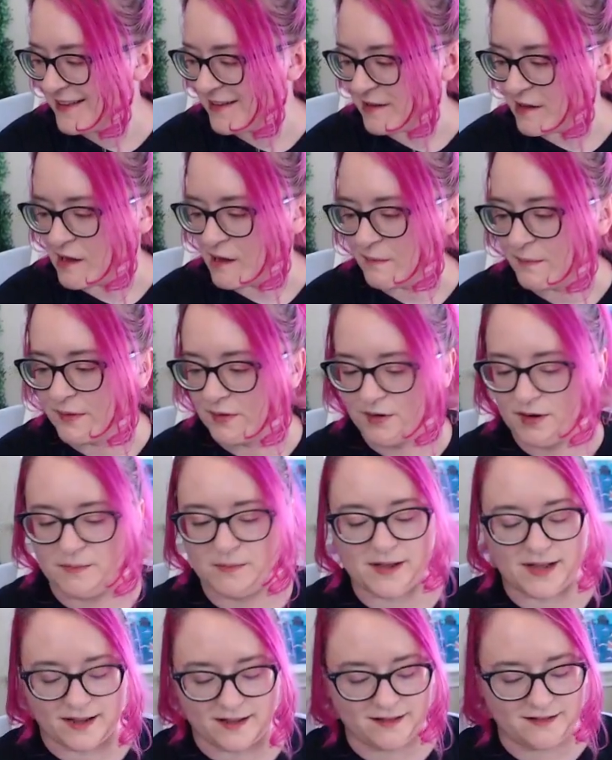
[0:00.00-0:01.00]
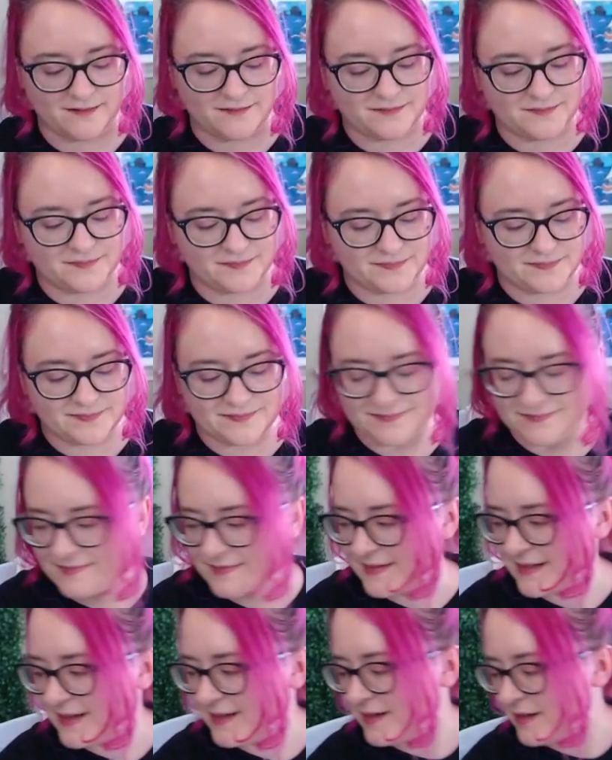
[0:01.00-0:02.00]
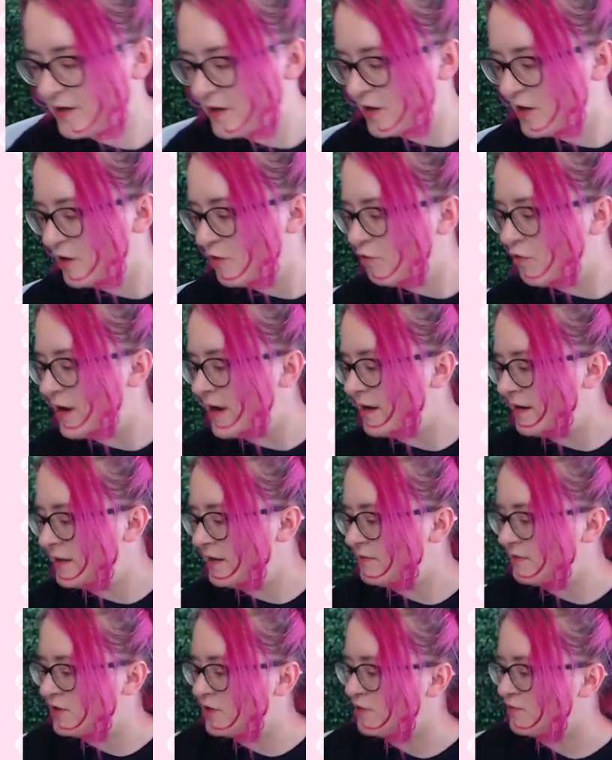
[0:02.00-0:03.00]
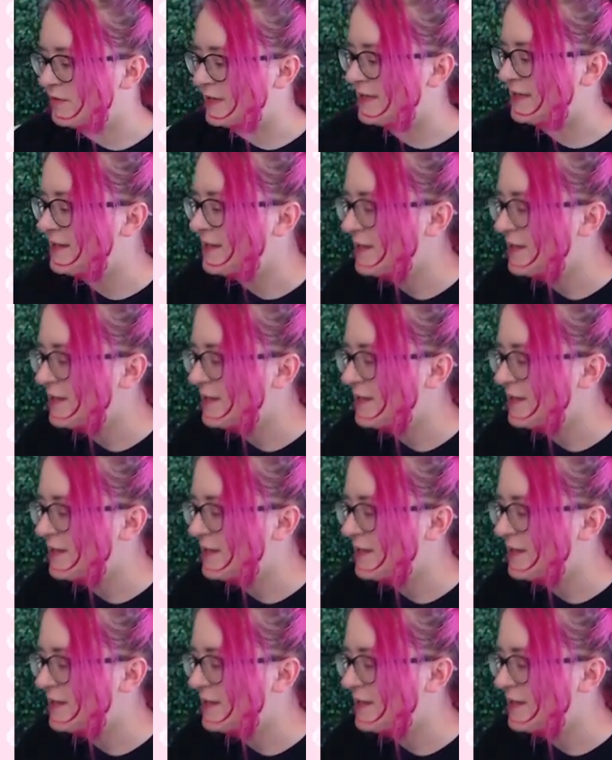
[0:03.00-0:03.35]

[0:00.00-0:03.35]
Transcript: I'll be right back. What are you doing?